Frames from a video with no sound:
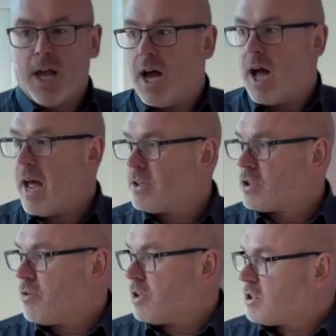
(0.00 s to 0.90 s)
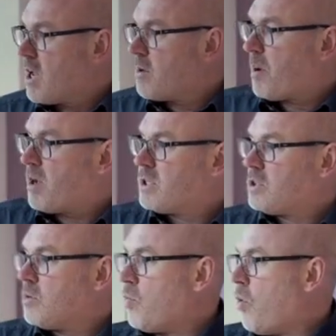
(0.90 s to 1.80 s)
And so the stud
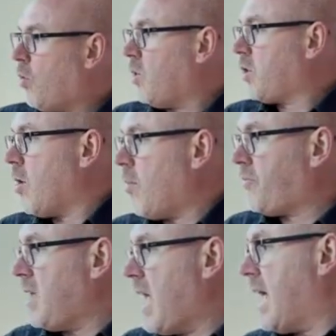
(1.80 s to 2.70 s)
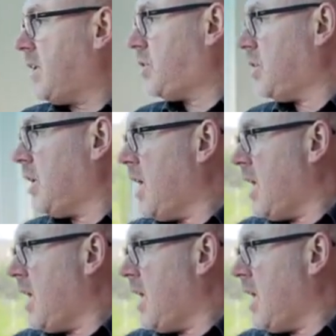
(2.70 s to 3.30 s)
partition wall will come off the edge